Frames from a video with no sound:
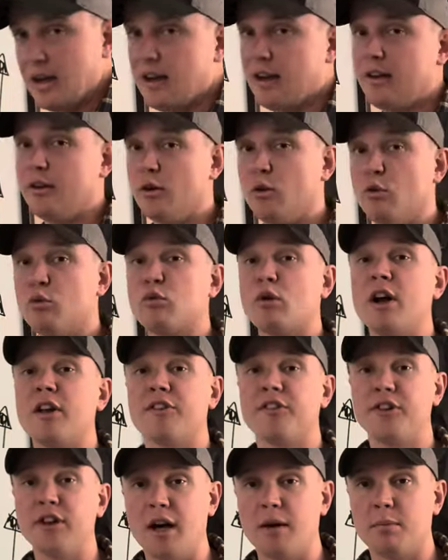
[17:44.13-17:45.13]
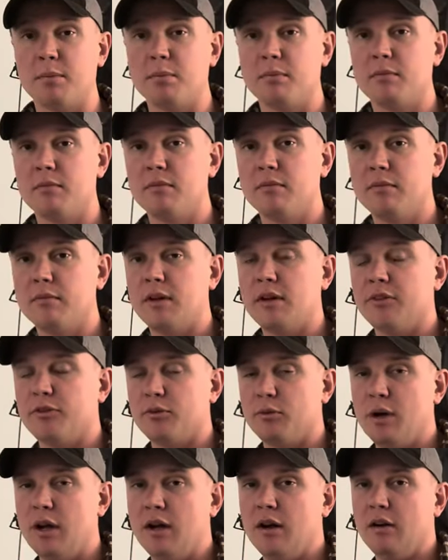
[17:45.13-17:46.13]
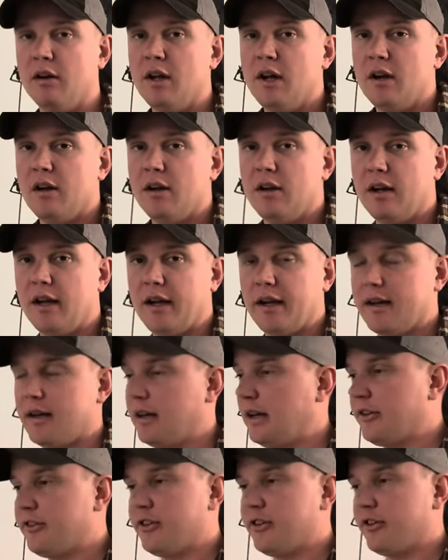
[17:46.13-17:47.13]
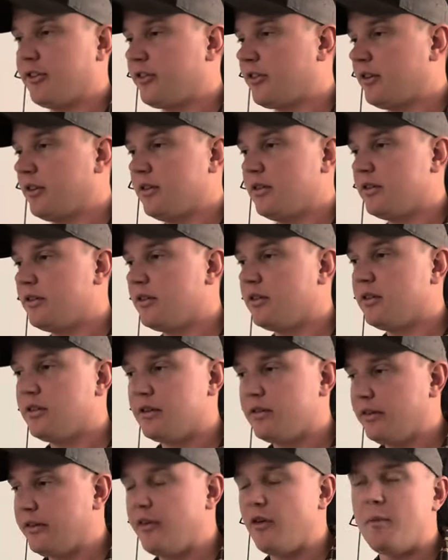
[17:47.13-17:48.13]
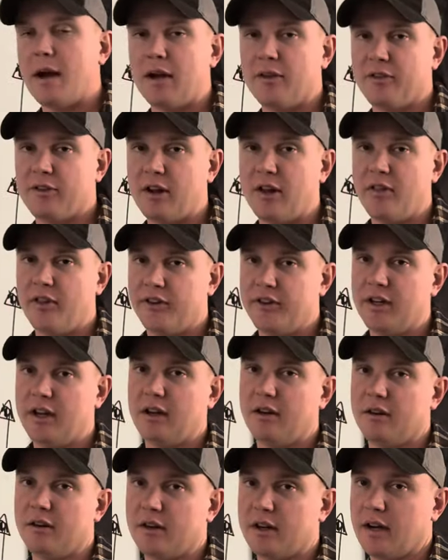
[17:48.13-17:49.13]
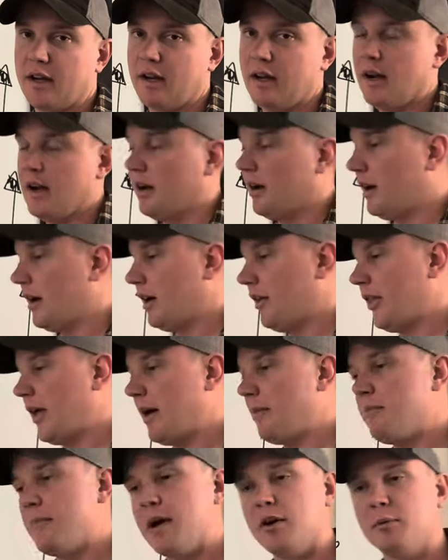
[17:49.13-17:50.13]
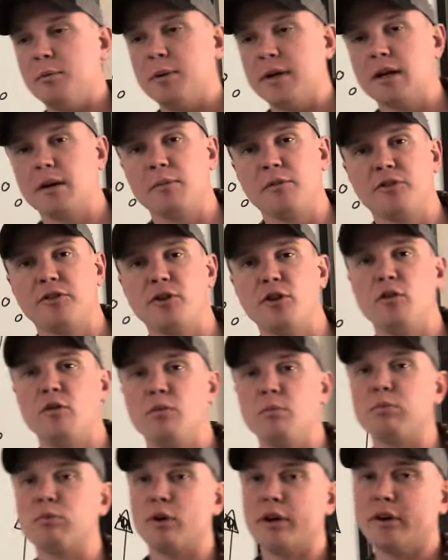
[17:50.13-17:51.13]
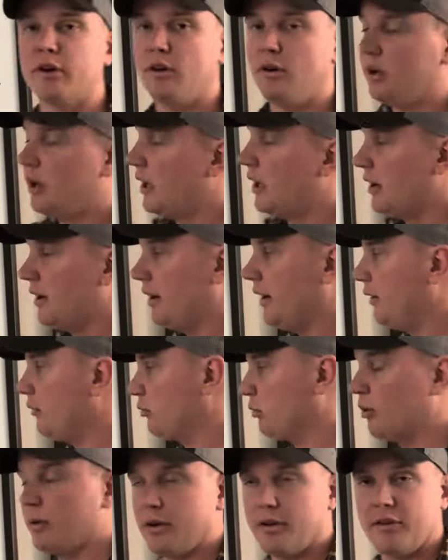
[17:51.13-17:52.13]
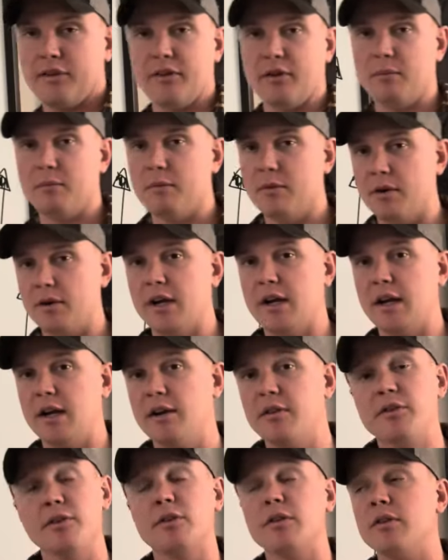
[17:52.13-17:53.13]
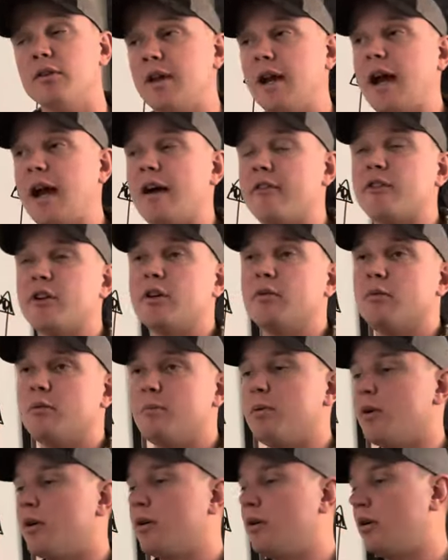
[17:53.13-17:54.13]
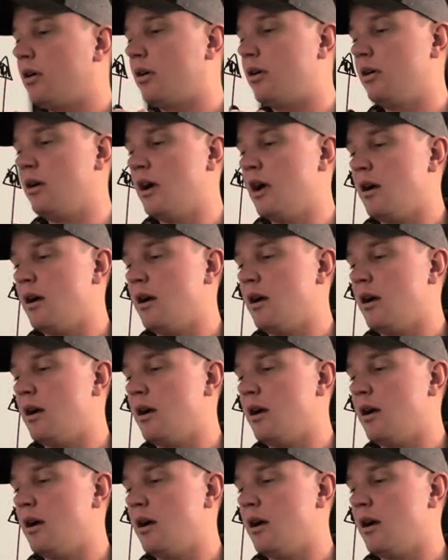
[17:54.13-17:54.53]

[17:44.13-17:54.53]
and they'll rust up as well. Like, it's just, leave them outside the tent, okay? Uh, that metal becomes so brittle, it ruins them, okay? So they have to put a,